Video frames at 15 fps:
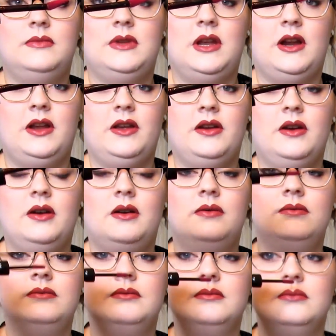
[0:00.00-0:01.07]
There you
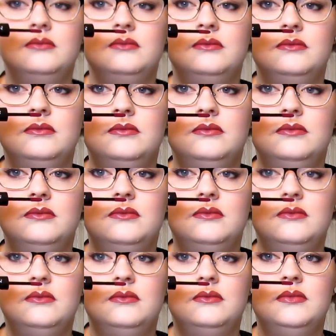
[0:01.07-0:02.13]
go.
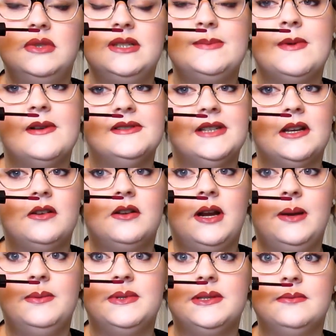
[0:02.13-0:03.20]
It smells like
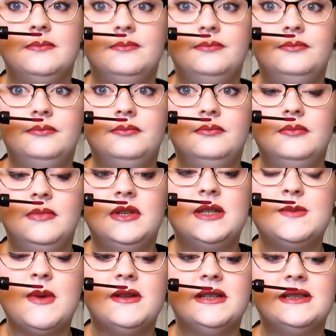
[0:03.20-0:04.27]
grapes. It
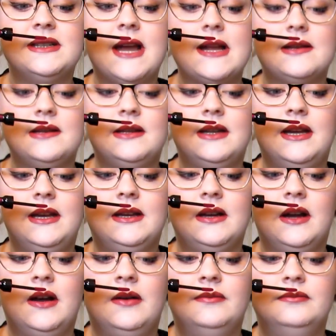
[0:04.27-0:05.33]
smells exactly like,
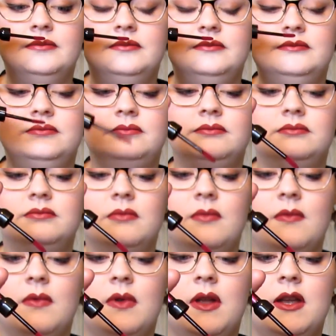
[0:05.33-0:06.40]
you
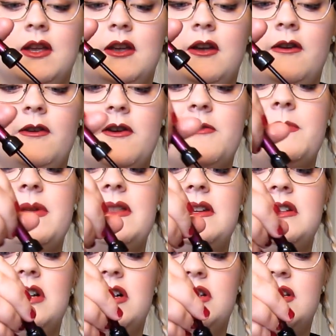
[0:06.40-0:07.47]
remember in
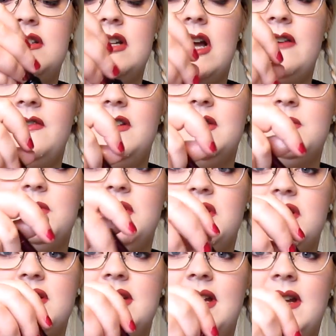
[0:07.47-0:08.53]
the nurse's office when
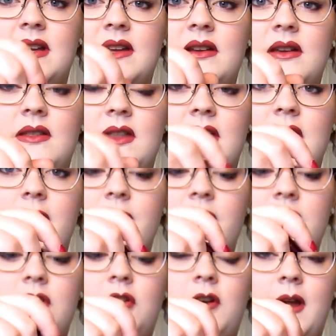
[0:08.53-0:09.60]
you're sick and they give
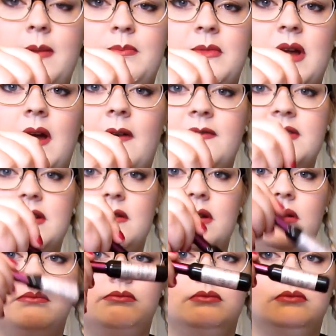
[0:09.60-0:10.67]
you the grape cough
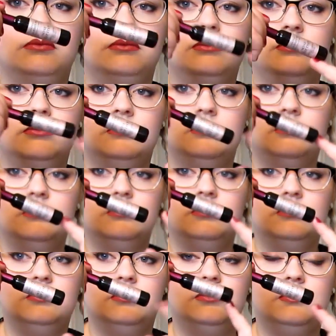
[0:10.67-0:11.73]
syrup?
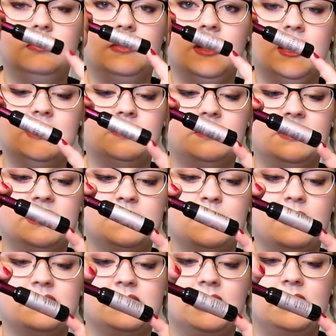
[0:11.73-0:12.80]
That's what this
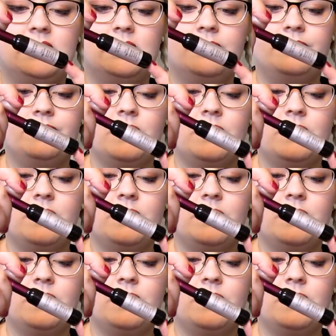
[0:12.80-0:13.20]
smells like.